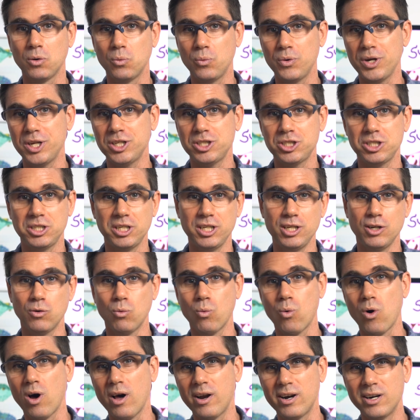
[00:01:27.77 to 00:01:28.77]
which in the
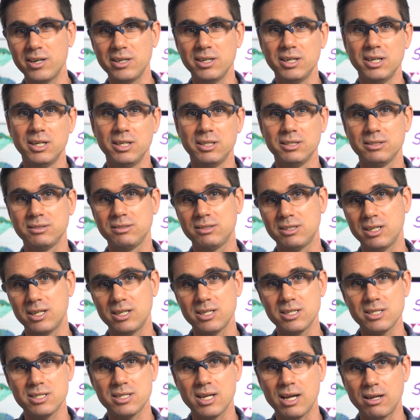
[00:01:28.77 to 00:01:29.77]
water
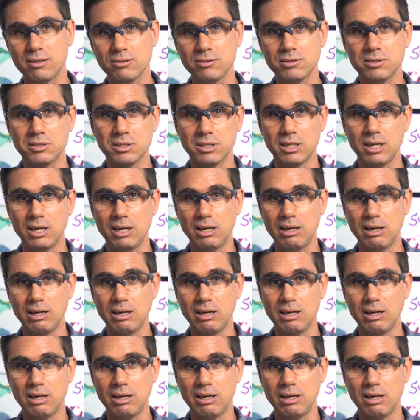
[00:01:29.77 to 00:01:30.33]
turns out